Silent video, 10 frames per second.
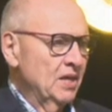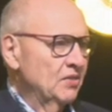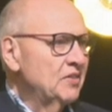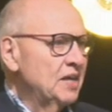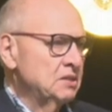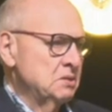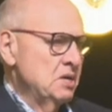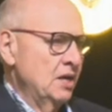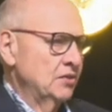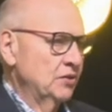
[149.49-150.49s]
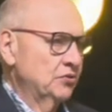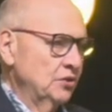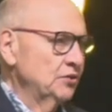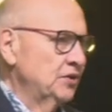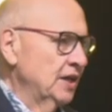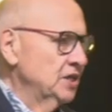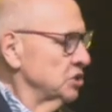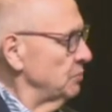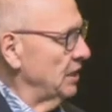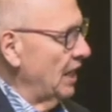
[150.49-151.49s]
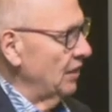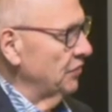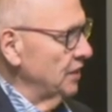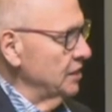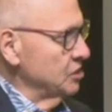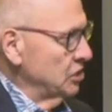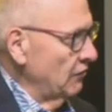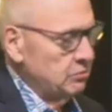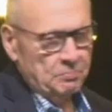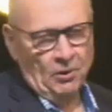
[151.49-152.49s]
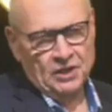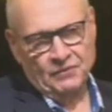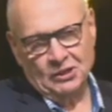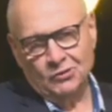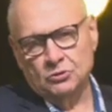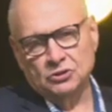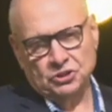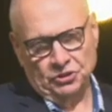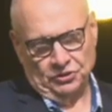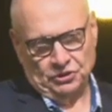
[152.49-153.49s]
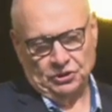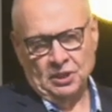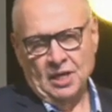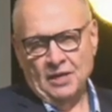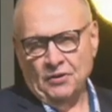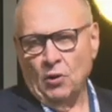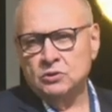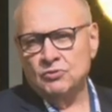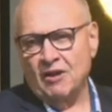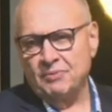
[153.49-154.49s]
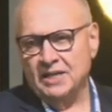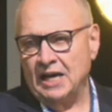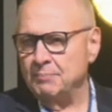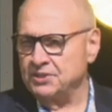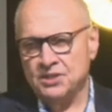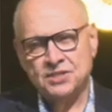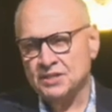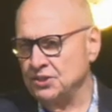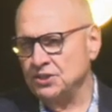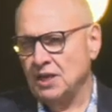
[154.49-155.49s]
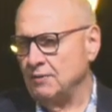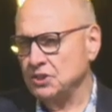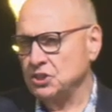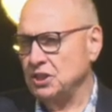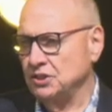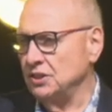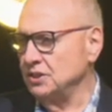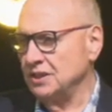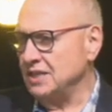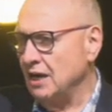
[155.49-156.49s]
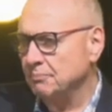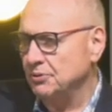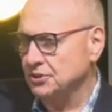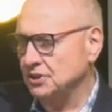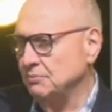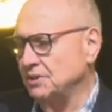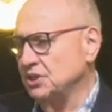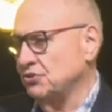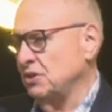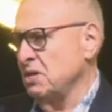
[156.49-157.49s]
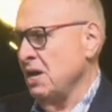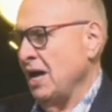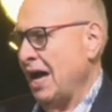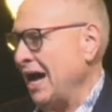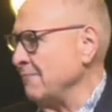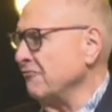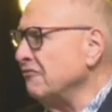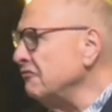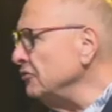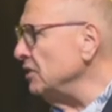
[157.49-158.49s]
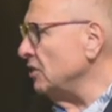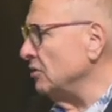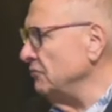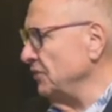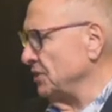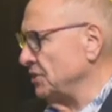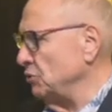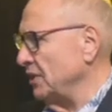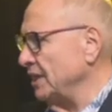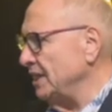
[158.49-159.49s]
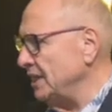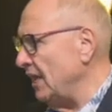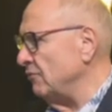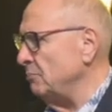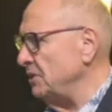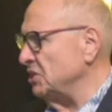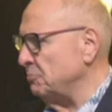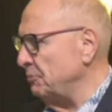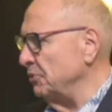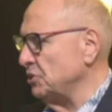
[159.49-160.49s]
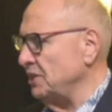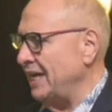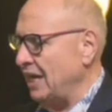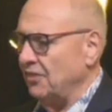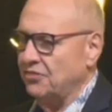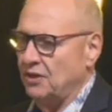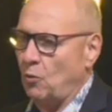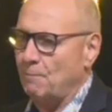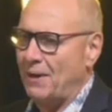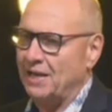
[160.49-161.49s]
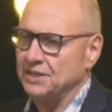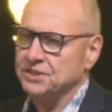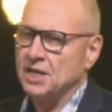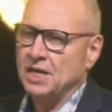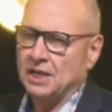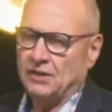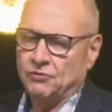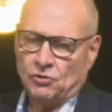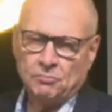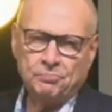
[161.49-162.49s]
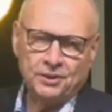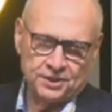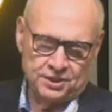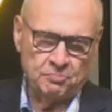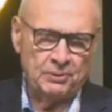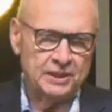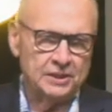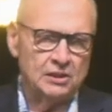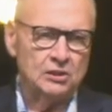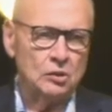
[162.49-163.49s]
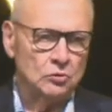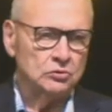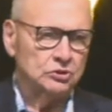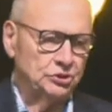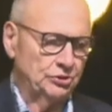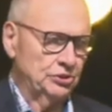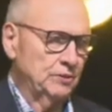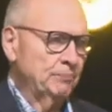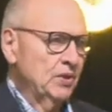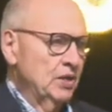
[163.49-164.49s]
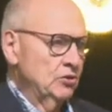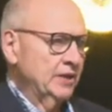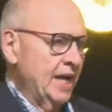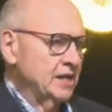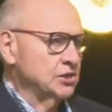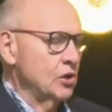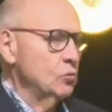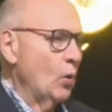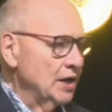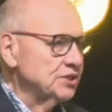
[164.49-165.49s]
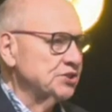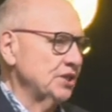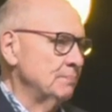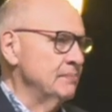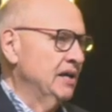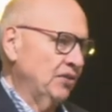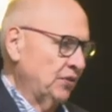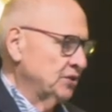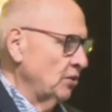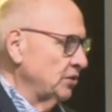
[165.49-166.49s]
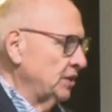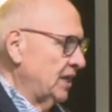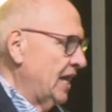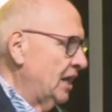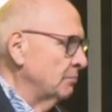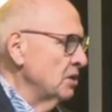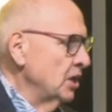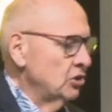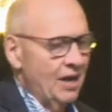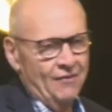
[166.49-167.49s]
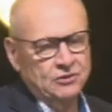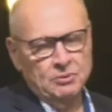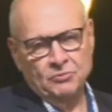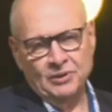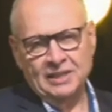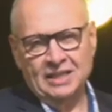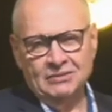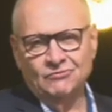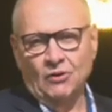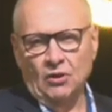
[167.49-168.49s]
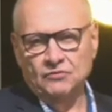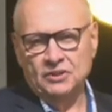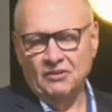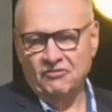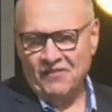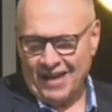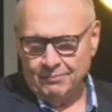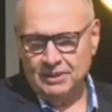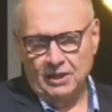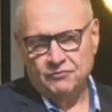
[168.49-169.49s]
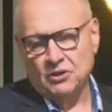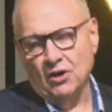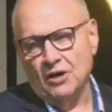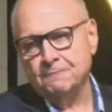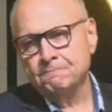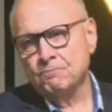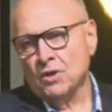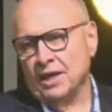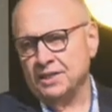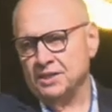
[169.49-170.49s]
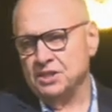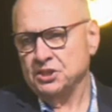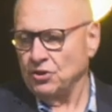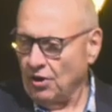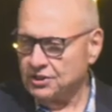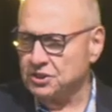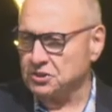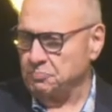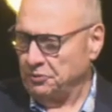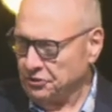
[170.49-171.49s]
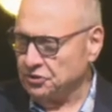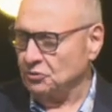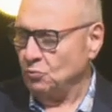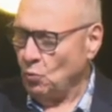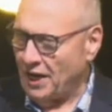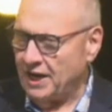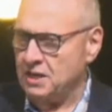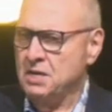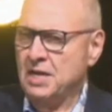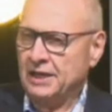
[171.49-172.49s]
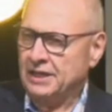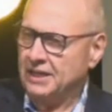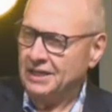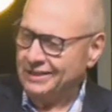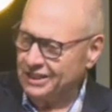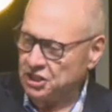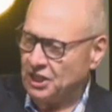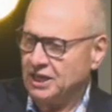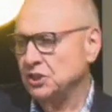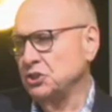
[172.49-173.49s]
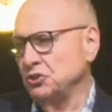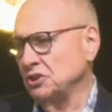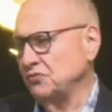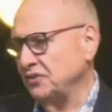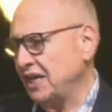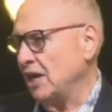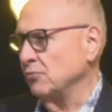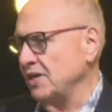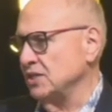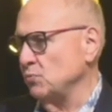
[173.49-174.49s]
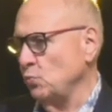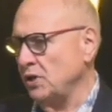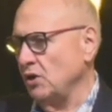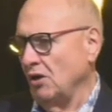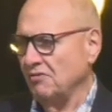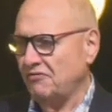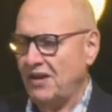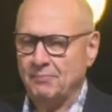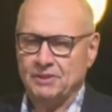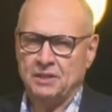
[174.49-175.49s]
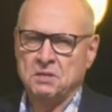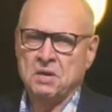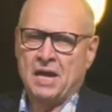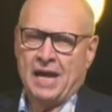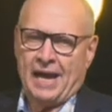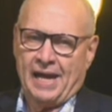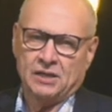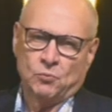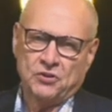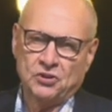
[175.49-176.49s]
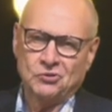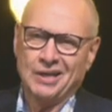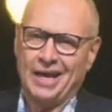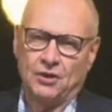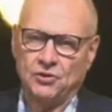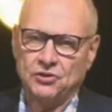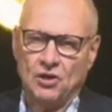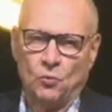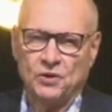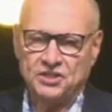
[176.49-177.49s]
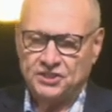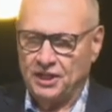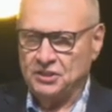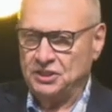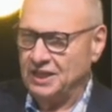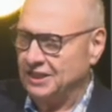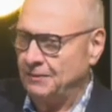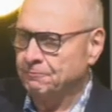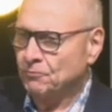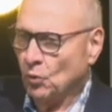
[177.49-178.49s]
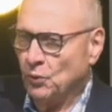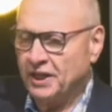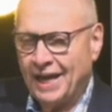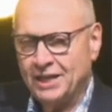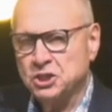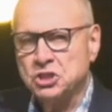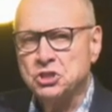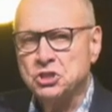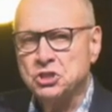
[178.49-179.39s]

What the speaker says: Then the third thing is, to be healthy, you have to be part of a local church. The older I've become since a young person in the ministry, I am fully convinced you can never be spiritually healthy or balanced if you don't participate in a local church. You can't go once a month. It's not going to help. You have to be really involved in the family of God. It is as God's spiritual way. He initiated the church for that reason. We are family. And whether you like it or not, we're stuck together. We can't choose.